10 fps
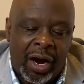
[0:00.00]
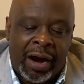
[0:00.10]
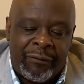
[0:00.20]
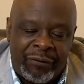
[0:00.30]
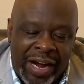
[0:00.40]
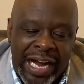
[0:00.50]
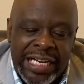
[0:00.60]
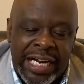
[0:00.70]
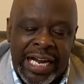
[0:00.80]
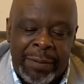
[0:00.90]
are
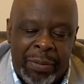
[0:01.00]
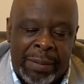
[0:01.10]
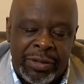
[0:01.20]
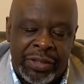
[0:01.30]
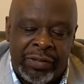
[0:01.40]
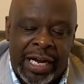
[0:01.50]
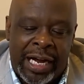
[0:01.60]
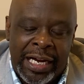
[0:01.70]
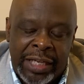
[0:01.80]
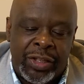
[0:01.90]
finding a promise of
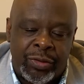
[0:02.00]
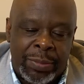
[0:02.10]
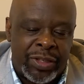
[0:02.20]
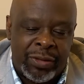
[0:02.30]
God in the scriptures.